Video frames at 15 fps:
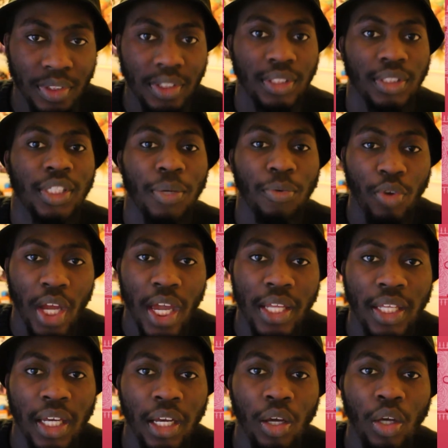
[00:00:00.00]
same
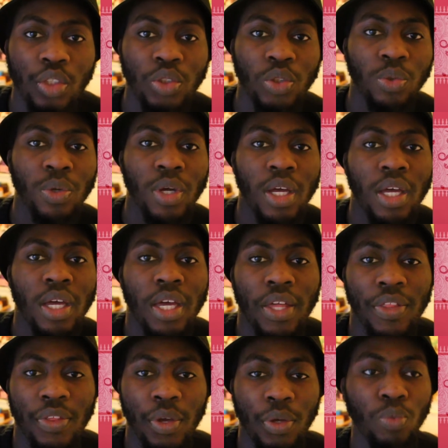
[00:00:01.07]
creator. Also,
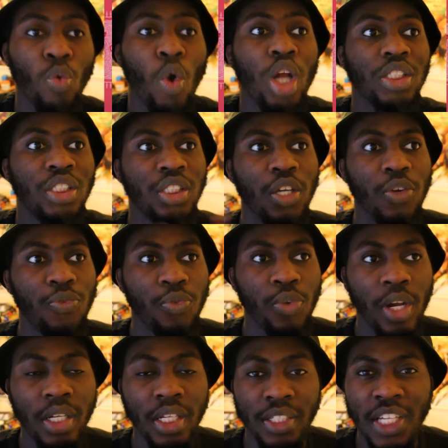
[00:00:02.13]
the world is
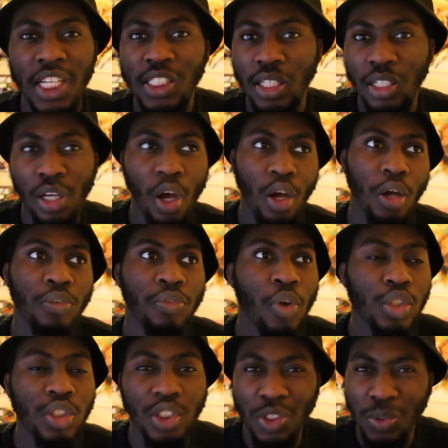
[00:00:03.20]
different. That's of
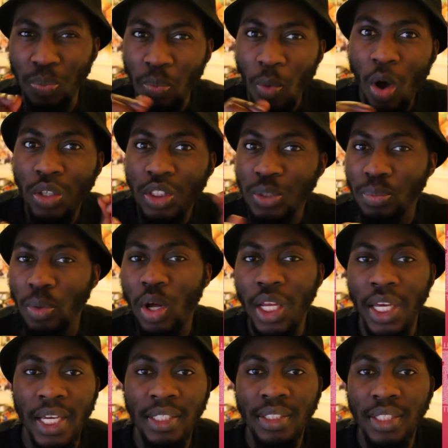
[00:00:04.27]
course small
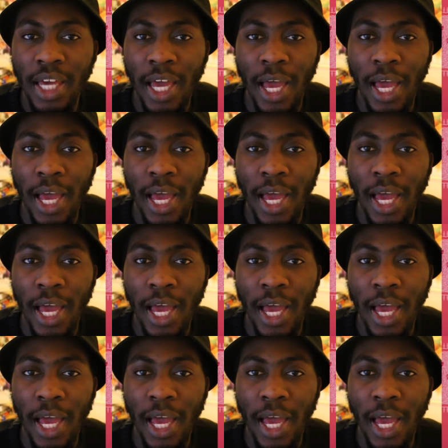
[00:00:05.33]
hints,